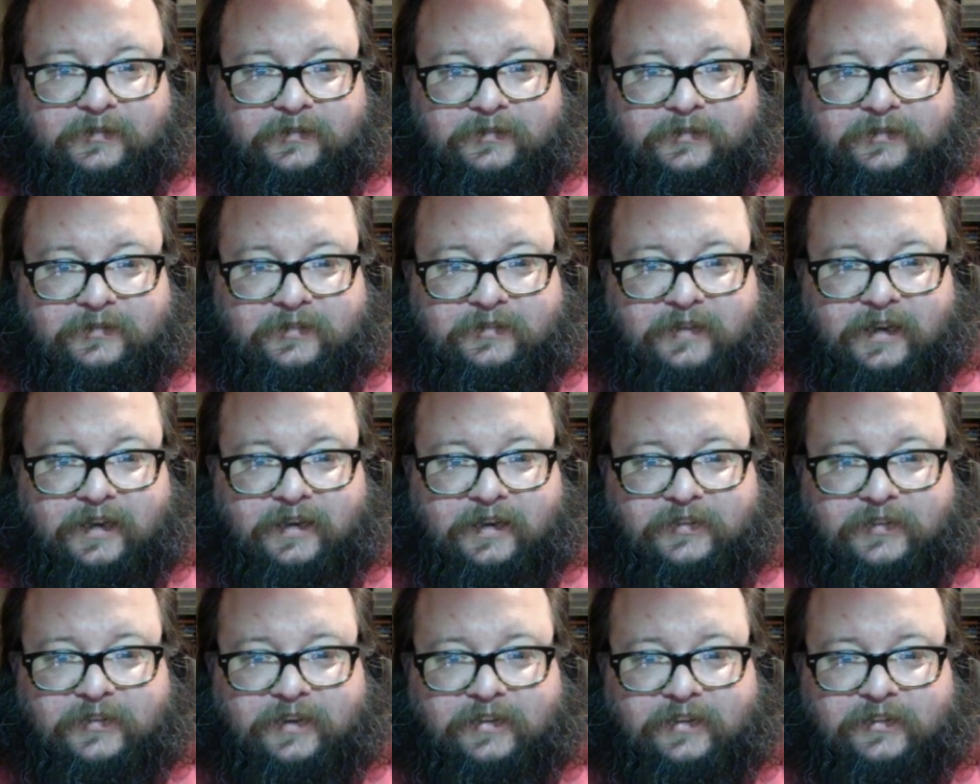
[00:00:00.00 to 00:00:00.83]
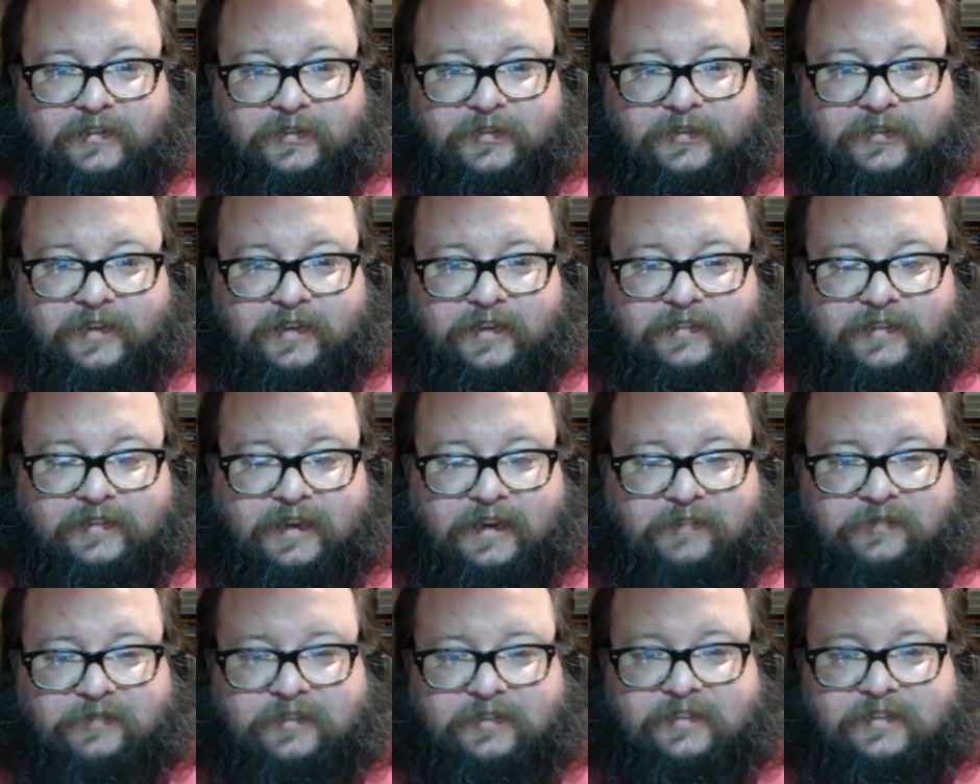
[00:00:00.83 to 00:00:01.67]
Guys who's on
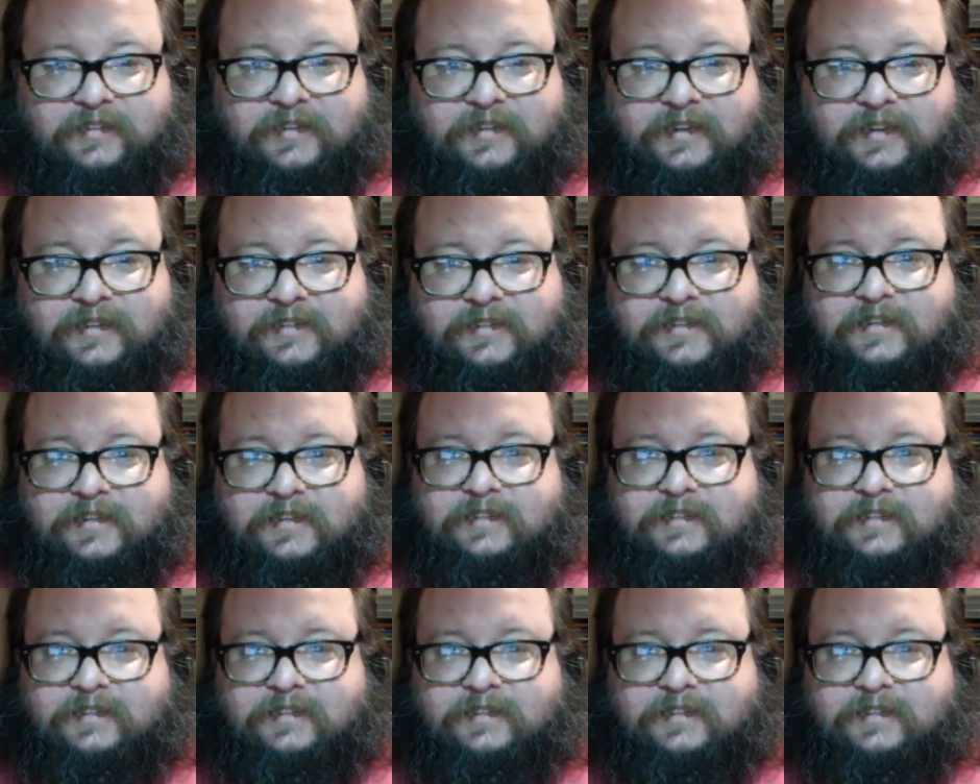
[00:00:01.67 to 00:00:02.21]
top these days